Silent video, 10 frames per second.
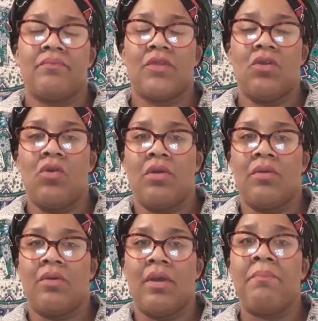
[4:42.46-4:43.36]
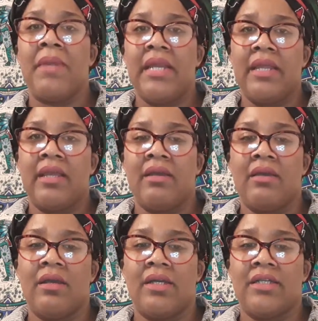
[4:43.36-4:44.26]
or a
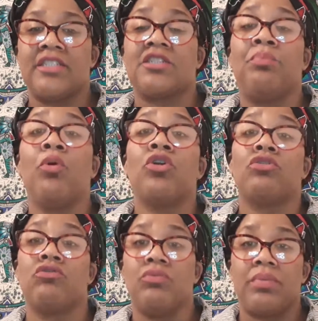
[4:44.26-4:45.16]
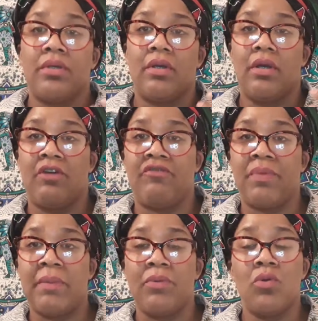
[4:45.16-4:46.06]
meeting, a support group of
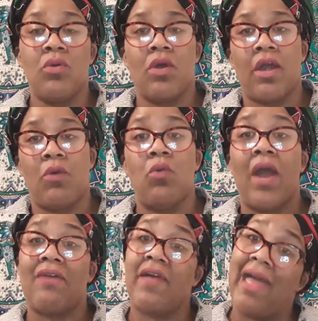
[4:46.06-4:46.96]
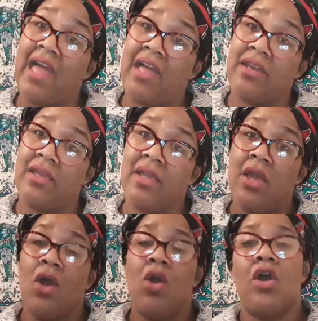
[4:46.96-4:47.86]
people who have had
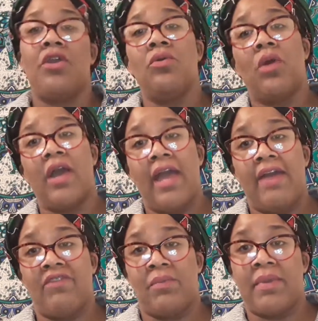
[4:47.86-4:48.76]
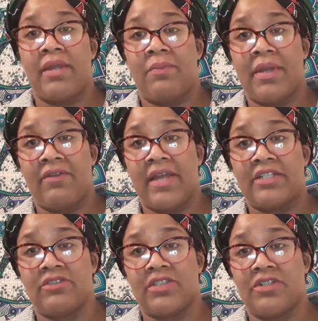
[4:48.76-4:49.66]
and who are having
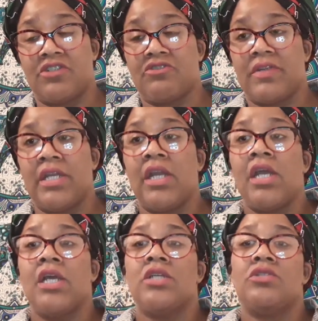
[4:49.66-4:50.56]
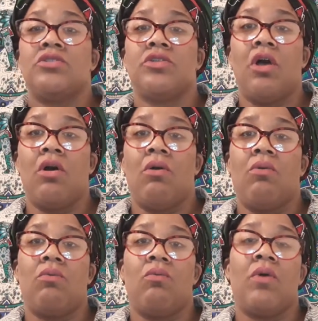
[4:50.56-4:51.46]
bariatric surgery.
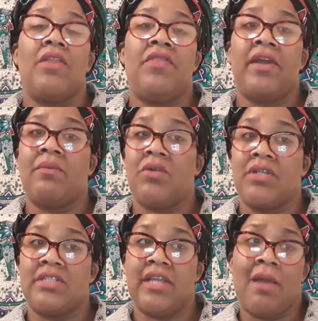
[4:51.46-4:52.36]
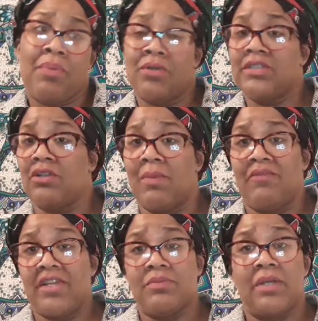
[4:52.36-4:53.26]
So one thing I'm going to say, I posted on my
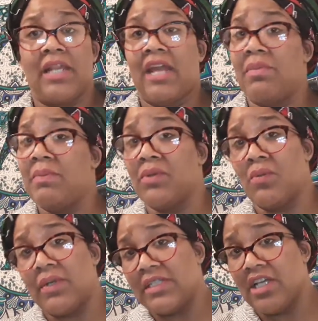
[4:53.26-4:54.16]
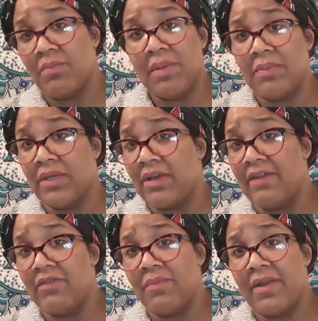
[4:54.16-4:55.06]
Facebook. A lot of people don't want to tell people they're
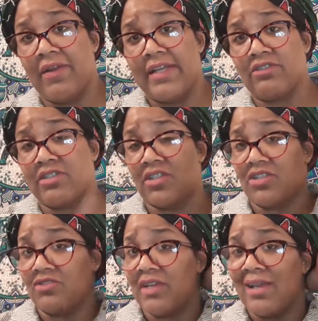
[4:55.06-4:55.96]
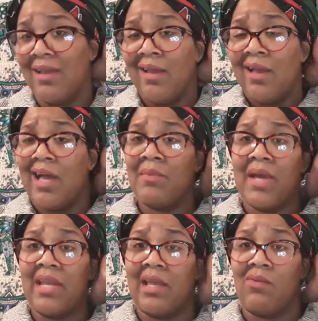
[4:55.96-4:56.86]
having bariatric surgery. I'm
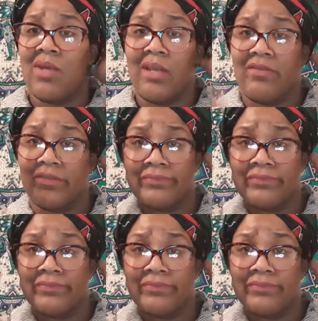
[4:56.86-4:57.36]
kind of like, whatever.